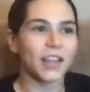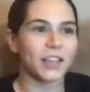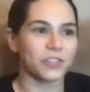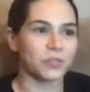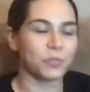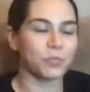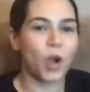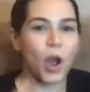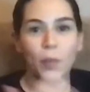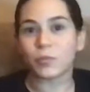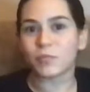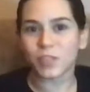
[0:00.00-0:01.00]
you know
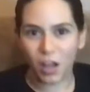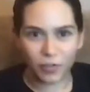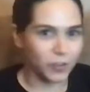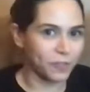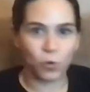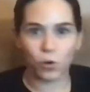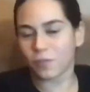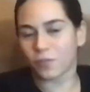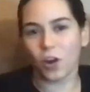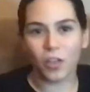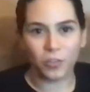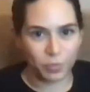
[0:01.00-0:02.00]
problem solving for
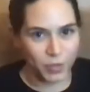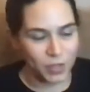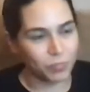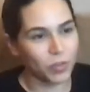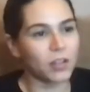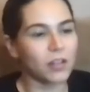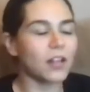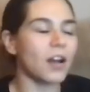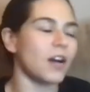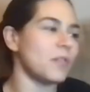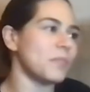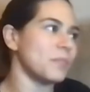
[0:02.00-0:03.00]
for other people
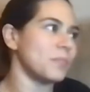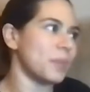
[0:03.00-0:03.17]
um,